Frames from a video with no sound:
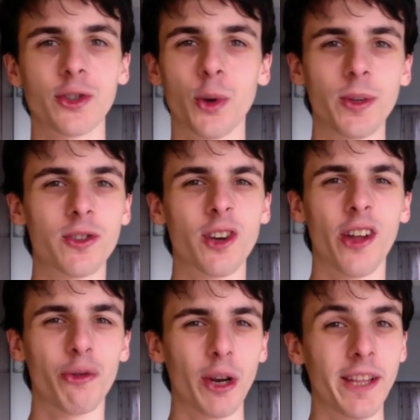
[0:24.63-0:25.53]
so it's
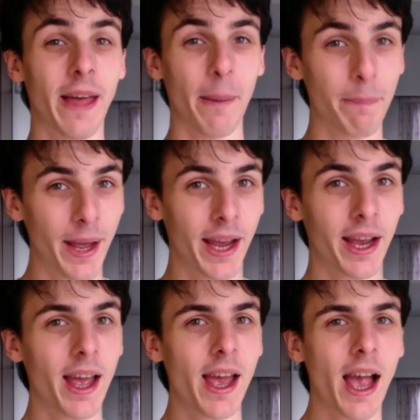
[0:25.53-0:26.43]
not really that big.